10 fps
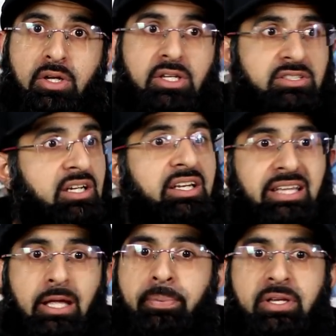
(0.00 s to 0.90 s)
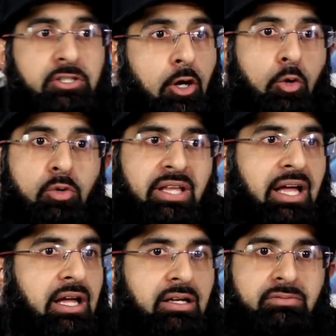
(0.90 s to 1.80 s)
Suddenly they're being told
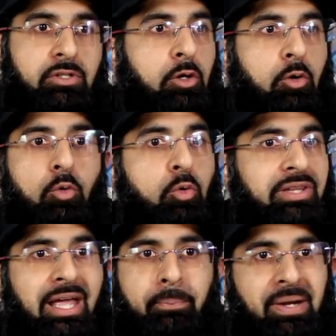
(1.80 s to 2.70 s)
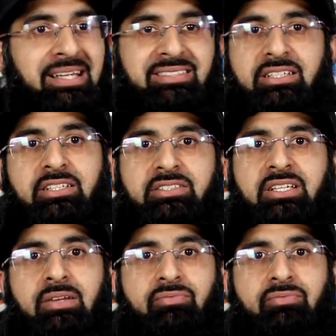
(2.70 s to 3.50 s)
that you know all their places